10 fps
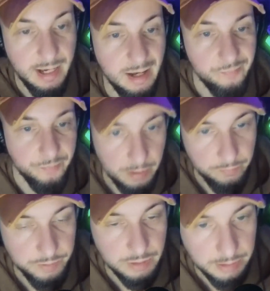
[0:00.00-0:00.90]
F
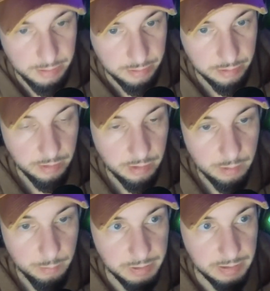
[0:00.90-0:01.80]
every leader,
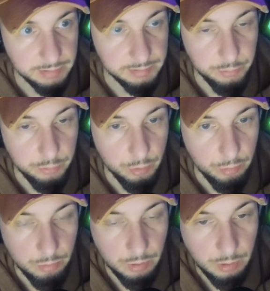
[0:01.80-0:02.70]
because,
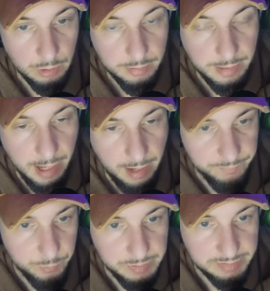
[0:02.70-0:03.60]
they
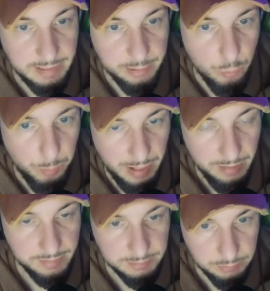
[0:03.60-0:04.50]
have to be
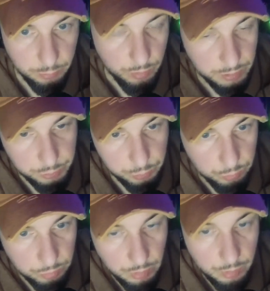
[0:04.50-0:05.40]
psychopathics in order
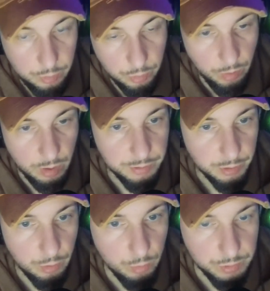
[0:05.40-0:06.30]
to,
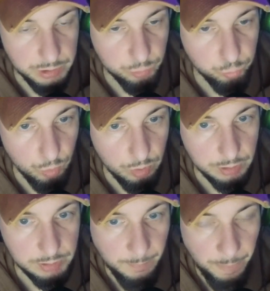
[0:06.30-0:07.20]
undergo these
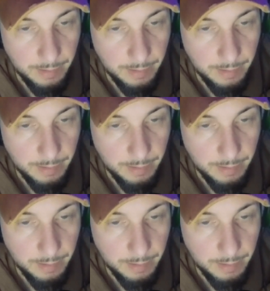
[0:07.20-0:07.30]
wars.